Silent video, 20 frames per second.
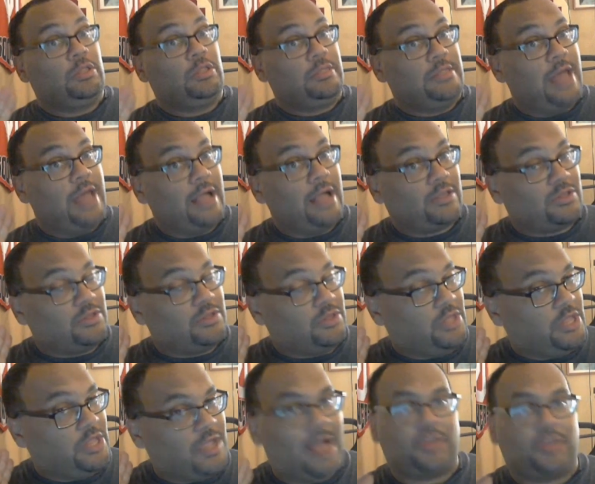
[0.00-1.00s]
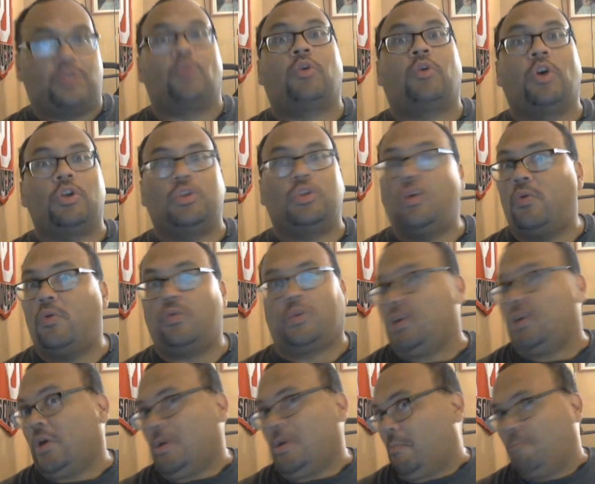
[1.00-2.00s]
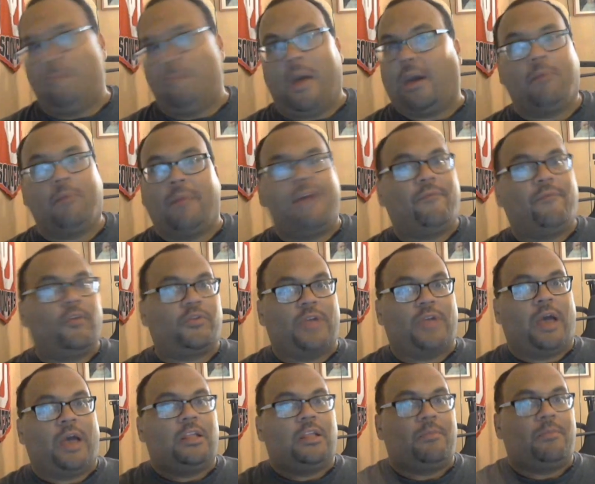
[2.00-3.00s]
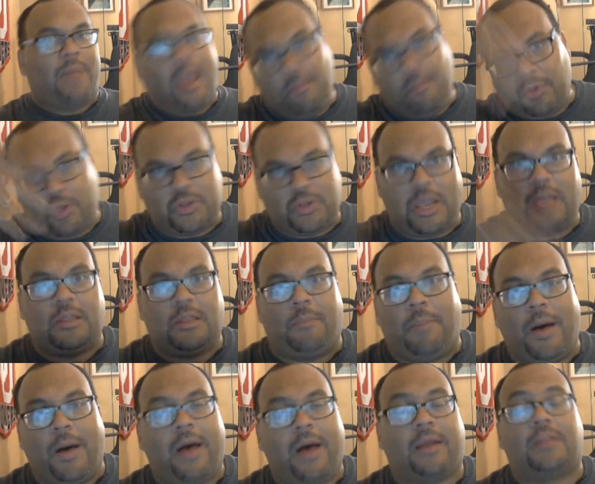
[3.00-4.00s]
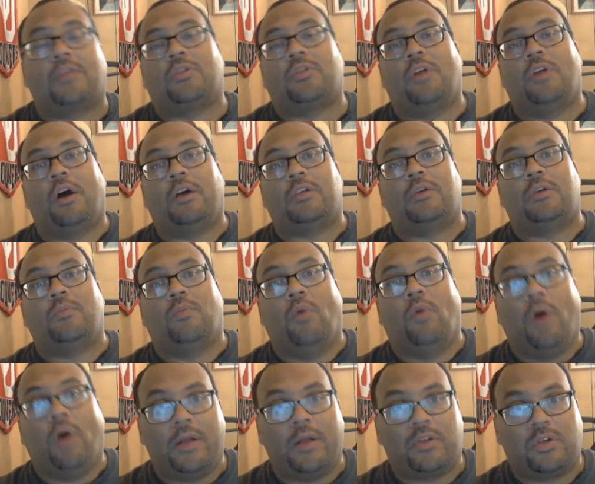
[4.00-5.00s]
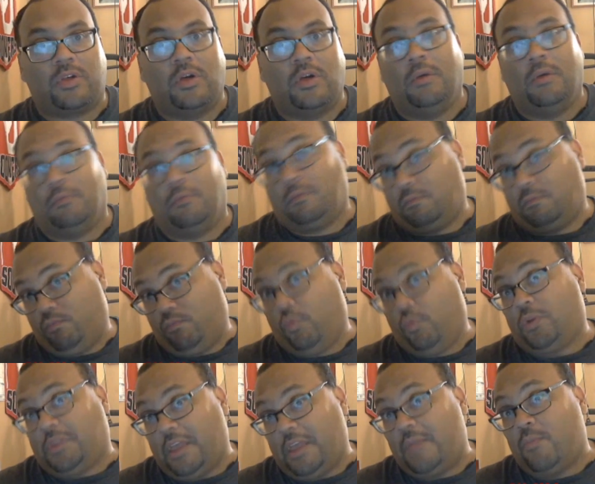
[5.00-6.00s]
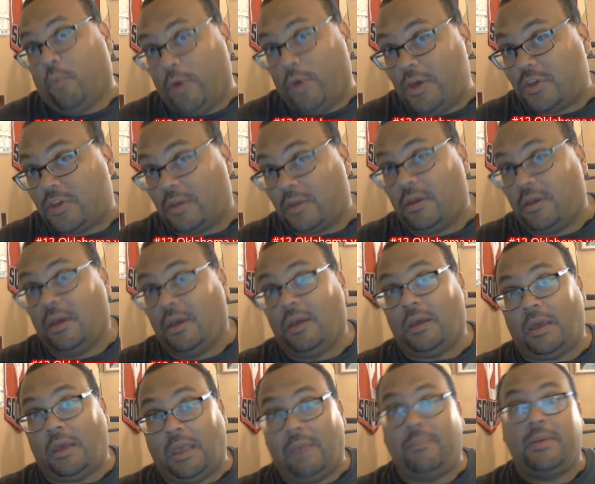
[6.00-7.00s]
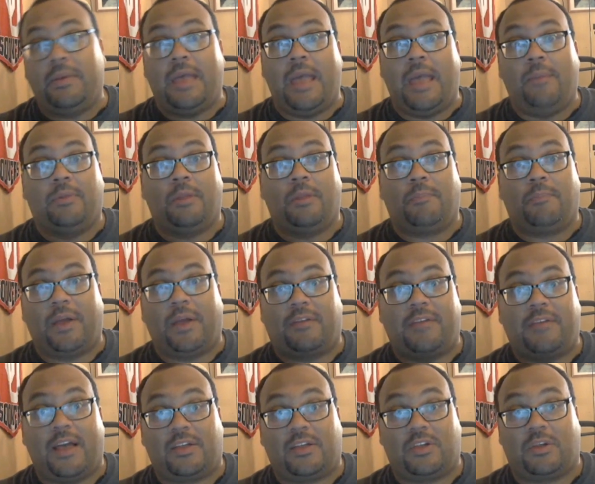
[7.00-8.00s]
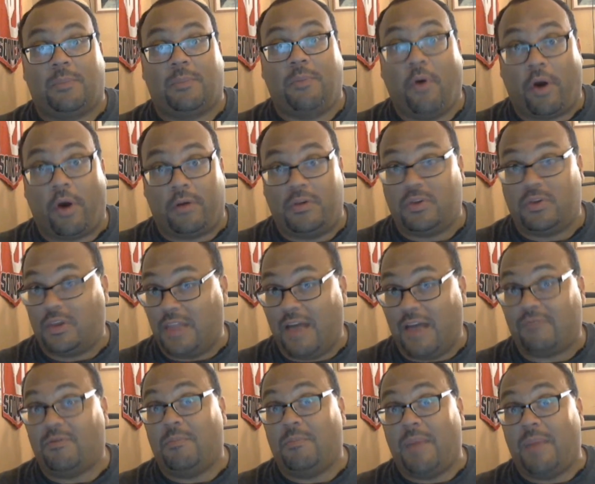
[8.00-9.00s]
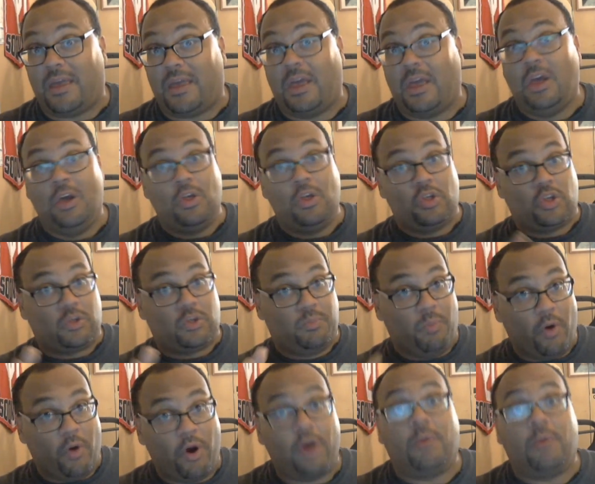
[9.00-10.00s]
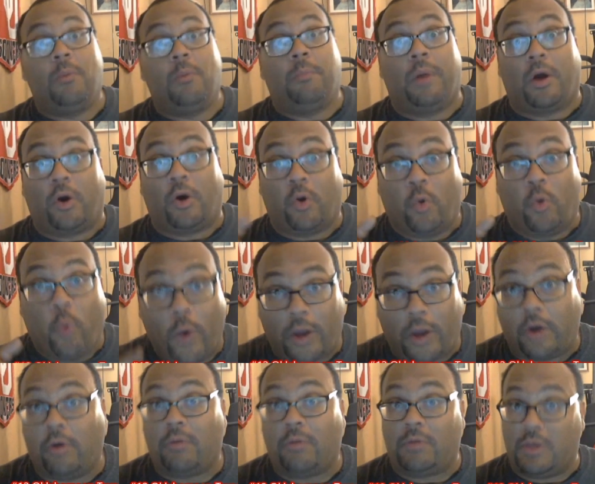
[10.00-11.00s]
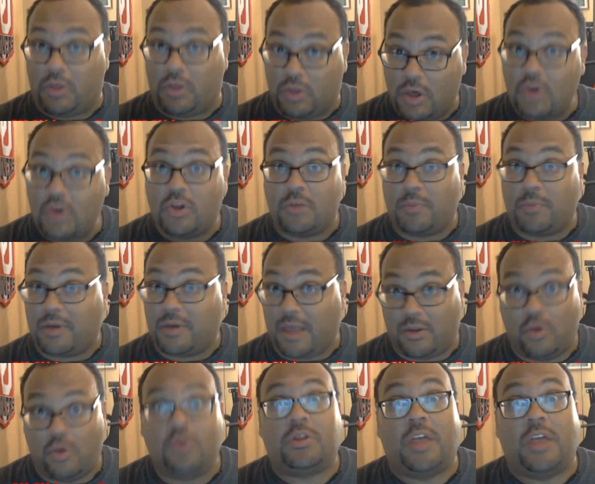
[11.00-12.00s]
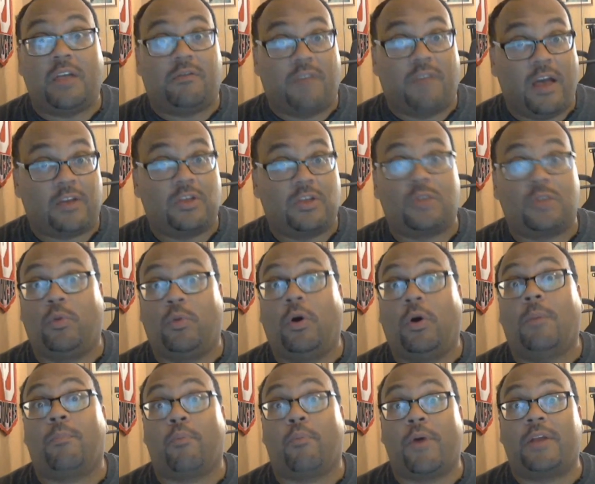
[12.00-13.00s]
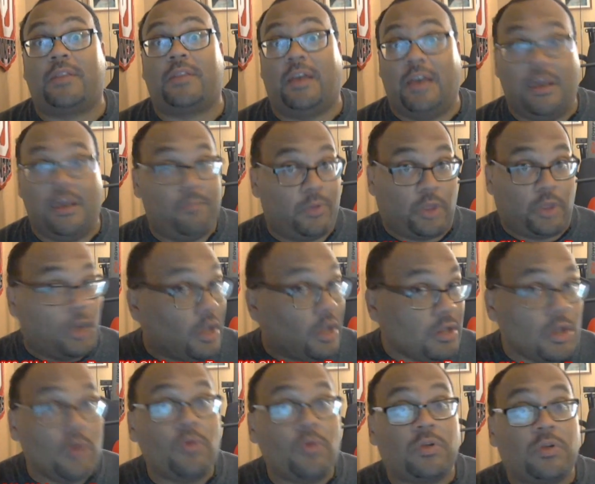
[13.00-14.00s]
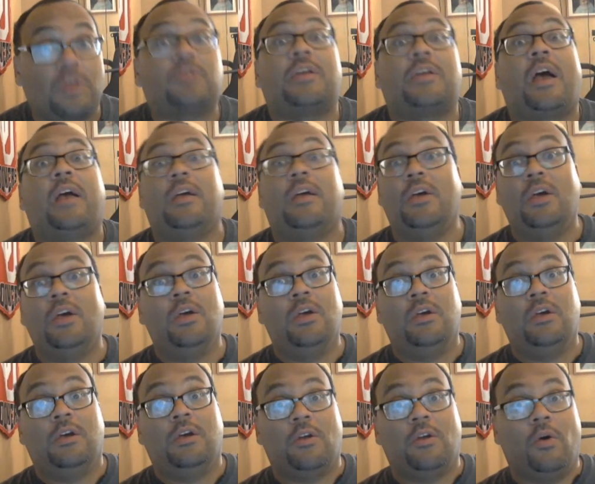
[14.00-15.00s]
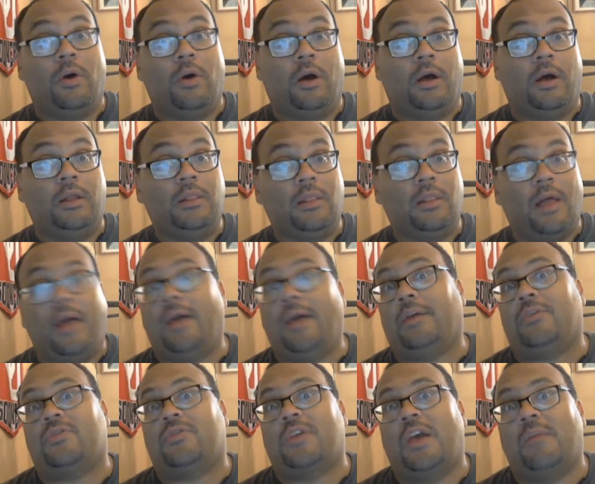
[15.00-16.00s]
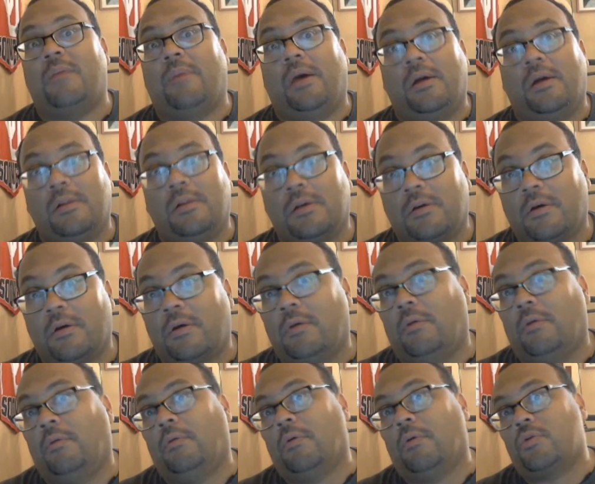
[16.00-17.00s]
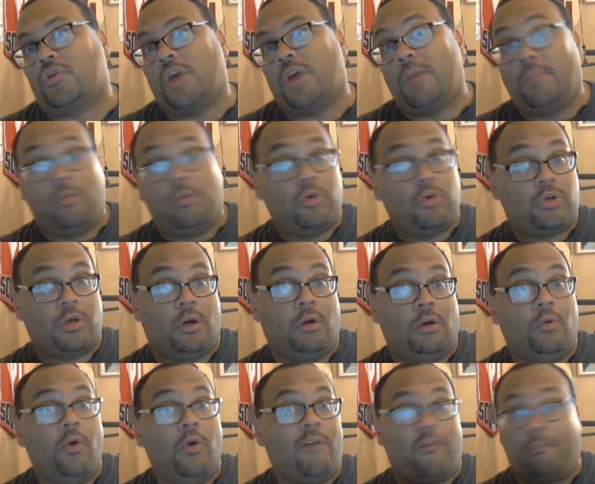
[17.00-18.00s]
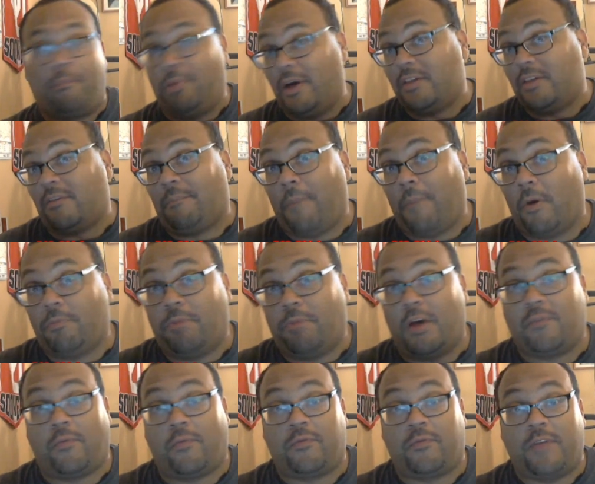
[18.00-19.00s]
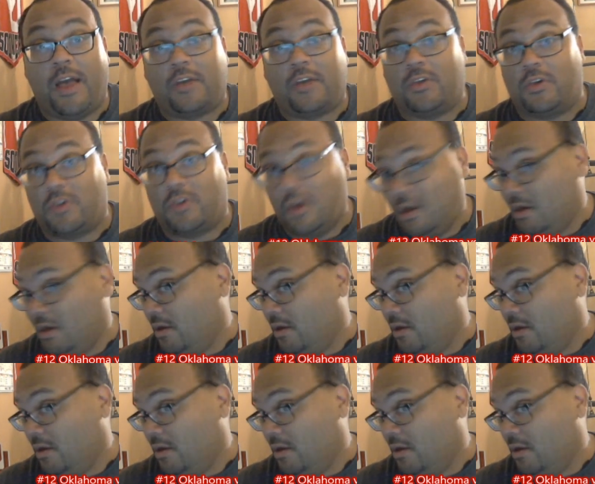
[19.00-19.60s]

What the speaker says: that's the not-so-good news. Baker Mayfield's not going to be able to stay in the pocket as long as he wants within reason, and be able to pick Texas apart. He's going to have to make smart but quicker decisions, because I do think Texas will bring the heat. But the good news is that, you know, unlike Sam Ehlinger or Shane Buechele, whoever plays at both plays for Texas,